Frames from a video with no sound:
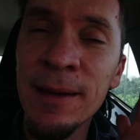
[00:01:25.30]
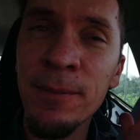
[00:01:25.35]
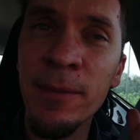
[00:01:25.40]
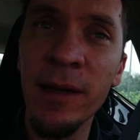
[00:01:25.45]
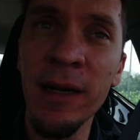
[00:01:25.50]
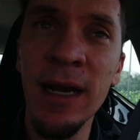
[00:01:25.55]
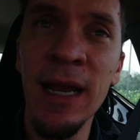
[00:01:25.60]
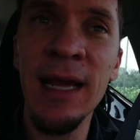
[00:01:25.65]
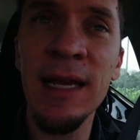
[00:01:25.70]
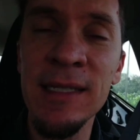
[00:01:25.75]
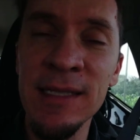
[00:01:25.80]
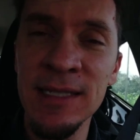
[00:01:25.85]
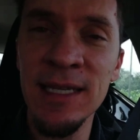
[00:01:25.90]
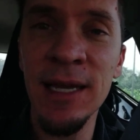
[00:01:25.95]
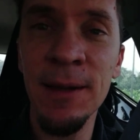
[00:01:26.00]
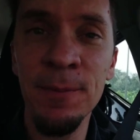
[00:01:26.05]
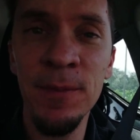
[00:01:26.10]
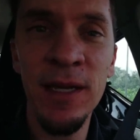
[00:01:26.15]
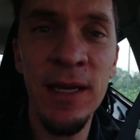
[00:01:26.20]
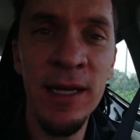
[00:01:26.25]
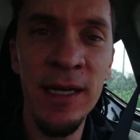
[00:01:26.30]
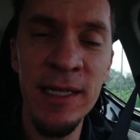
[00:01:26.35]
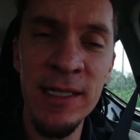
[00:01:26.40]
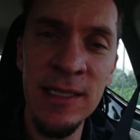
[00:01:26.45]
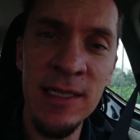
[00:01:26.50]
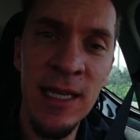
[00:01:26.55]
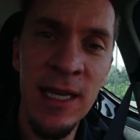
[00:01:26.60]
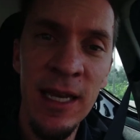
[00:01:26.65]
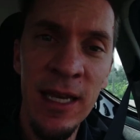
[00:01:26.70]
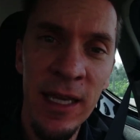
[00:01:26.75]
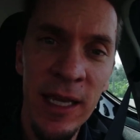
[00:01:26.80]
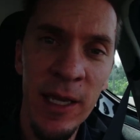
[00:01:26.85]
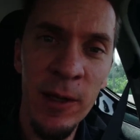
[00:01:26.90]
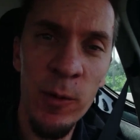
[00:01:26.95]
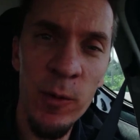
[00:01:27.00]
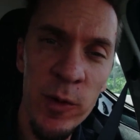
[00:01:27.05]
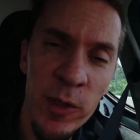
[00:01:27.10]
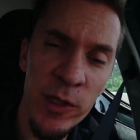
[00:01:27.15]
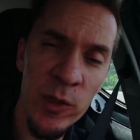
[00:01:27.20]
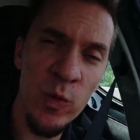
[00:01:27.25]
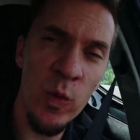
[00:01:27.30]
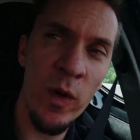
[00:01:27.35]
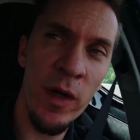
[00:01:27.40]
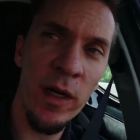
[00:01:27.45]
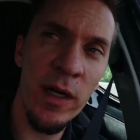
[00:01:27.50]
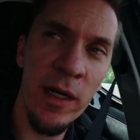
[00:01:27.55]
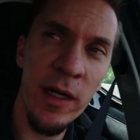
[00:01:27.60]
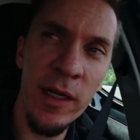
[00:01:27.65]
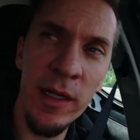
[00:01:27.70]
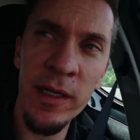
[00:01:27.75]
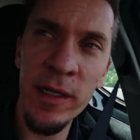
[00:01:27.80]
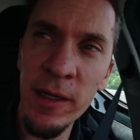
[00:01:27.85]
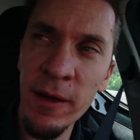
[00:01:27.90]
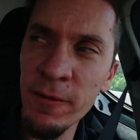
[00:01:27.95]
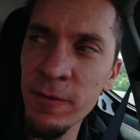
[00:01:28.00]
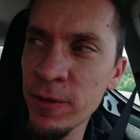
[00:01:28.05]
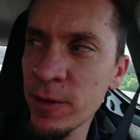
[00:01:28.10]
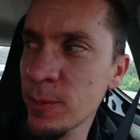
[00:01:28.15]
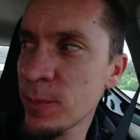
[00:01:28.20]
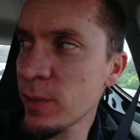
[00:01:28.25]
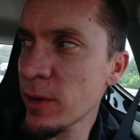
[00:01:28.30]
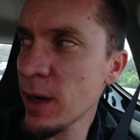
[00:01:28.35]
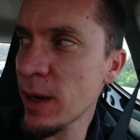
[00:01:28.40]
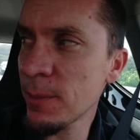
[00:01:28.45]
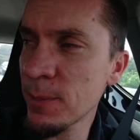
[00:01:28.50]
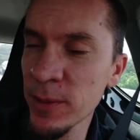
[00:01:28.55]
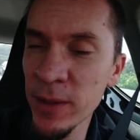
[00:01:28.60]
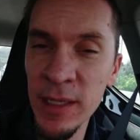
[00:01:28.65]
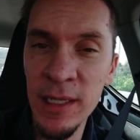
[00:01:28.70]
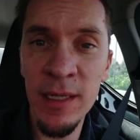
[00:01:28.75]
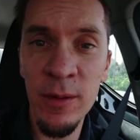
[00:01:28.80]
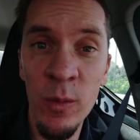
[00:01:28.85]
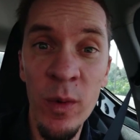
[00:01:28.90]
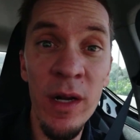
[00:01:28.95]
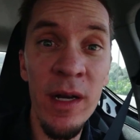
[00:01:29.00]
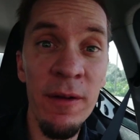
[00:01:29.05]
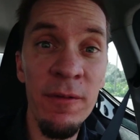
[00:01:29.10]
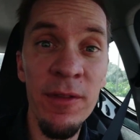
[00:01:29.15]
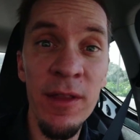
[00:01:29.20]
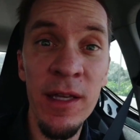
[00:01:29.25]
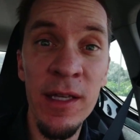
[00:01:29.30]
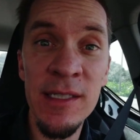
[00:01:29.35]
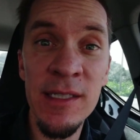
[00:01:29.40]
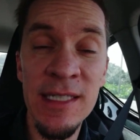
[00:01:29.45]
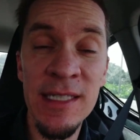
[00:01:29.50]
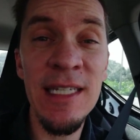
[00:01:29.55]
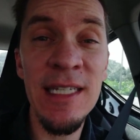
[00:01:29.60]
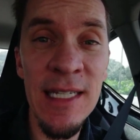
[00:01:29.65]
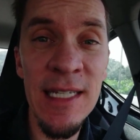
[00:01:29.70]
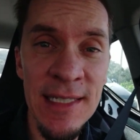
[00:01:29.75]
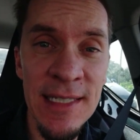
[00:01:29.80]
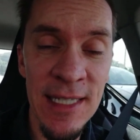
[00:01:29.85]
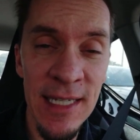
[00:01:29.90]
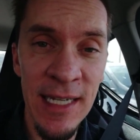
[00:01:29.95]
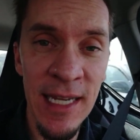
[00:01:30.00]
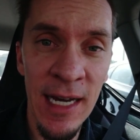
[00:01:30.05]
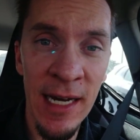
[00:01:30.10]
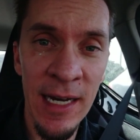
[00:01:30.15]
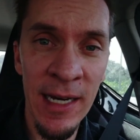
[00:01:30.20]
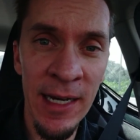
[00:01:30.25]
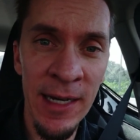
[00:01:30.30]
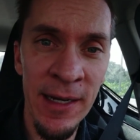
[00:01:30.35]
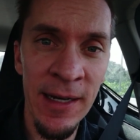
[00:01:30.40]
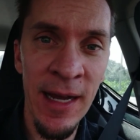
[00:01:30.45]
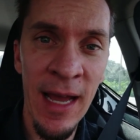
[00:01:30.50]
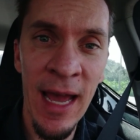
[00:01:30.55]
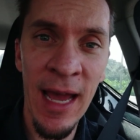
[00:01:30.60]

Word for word: Imerese because it was one of the property, one of the cities that uh,